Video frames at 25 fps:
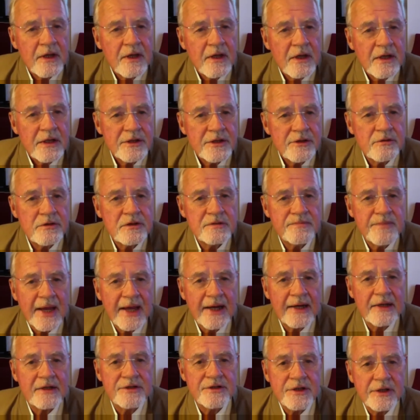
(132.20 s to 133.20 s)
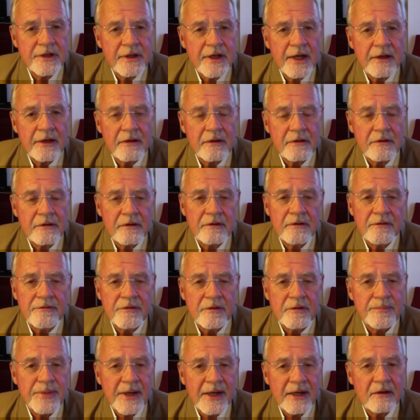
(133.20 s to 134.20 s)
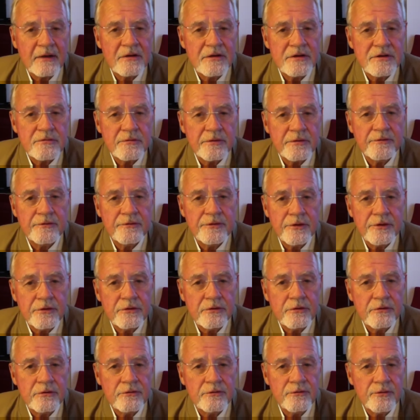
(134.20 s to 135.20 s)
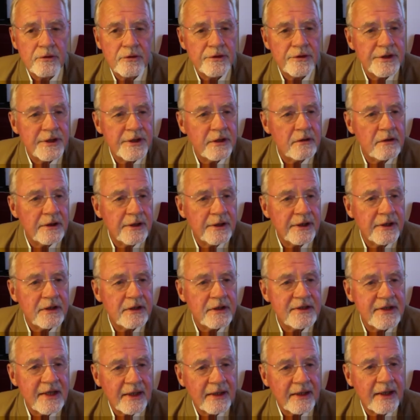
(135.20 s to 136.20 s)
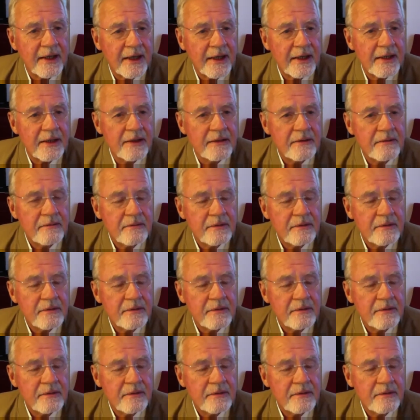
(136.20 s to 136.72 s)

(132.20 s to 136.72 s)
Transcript: She was managing editor of the Paris Review for nearly a decade.